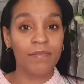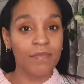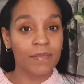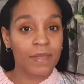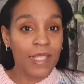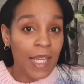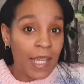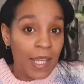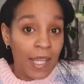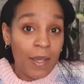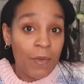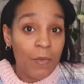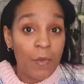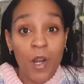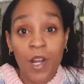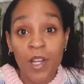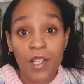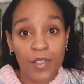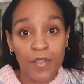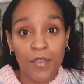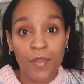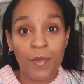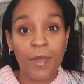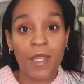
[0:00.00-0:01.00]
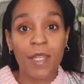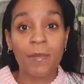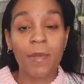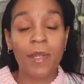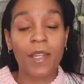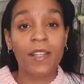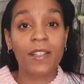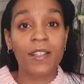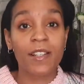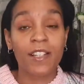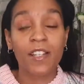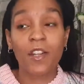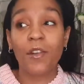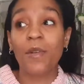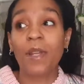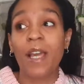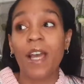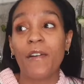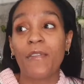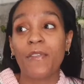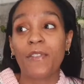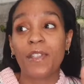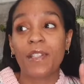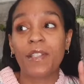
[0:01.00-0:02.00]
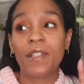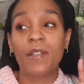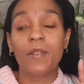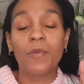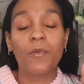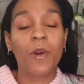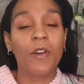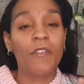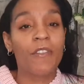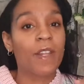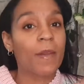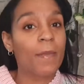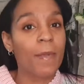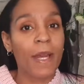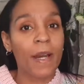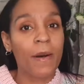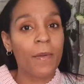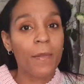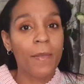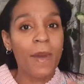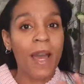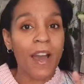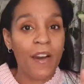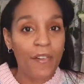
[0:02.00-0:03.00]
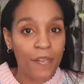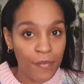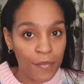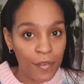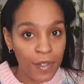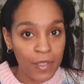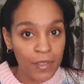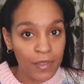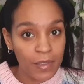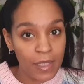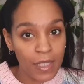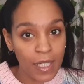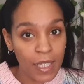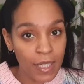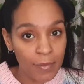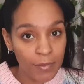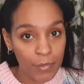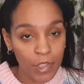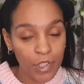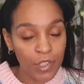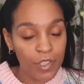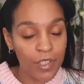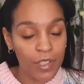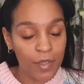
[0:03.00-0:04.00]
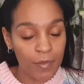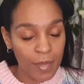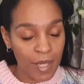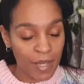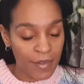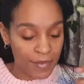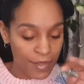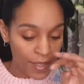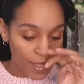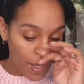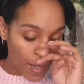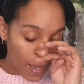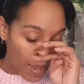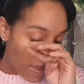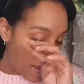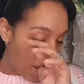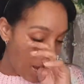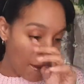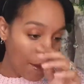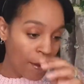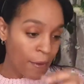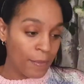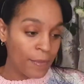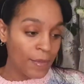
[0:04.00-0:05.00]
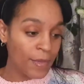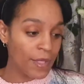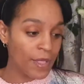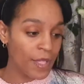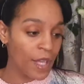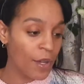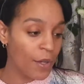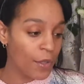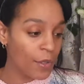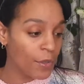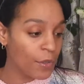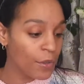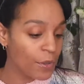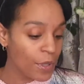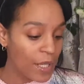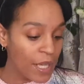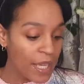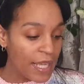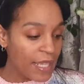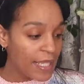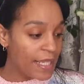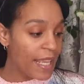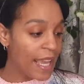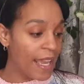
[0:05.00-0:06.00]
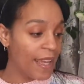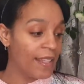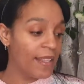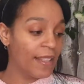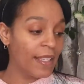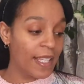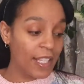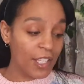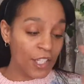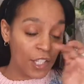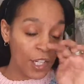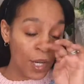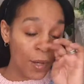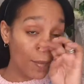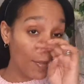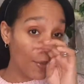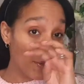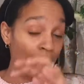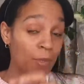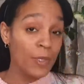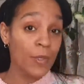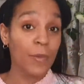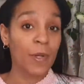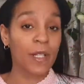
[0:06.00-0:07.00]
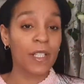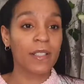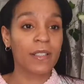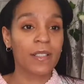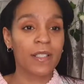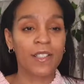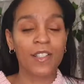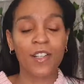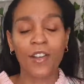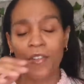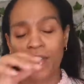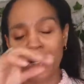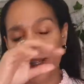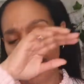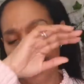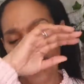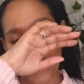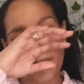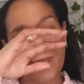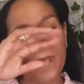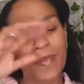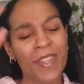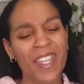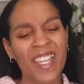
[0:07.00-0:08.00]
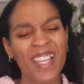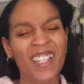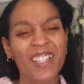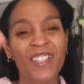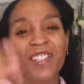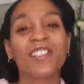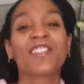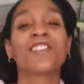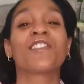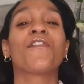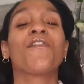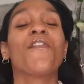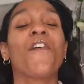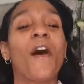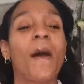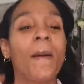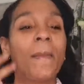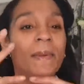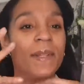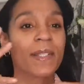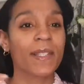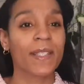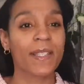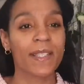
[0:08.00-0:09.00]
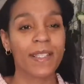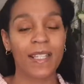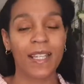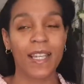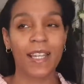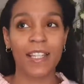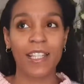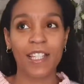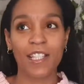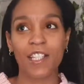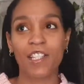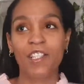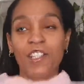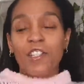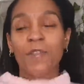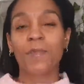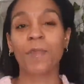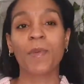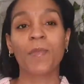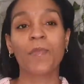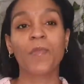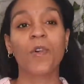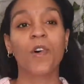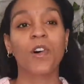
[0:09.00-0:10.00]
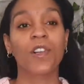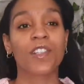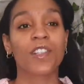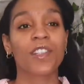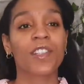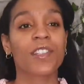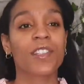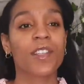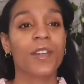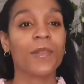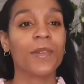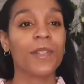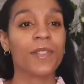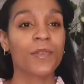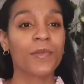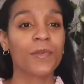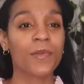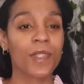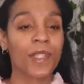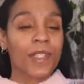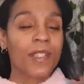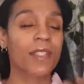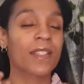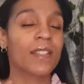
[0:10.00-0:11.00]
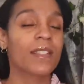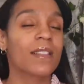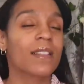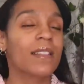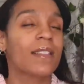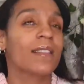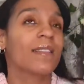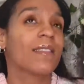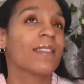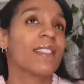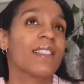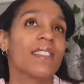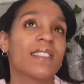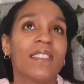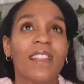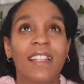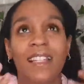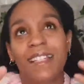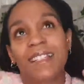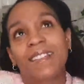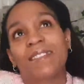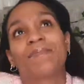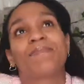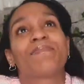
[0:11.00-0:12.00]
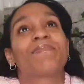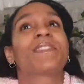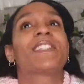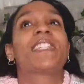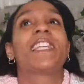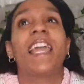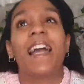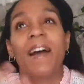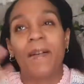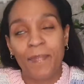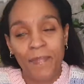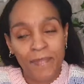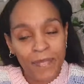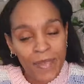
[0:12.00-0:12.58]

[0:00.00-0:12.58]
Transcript: it works for me because I don't have to worry about math. I'm not good at maths. So yeah, this jumper was sorry, it's the fibres. It's just been washed, so it's all like, yeah.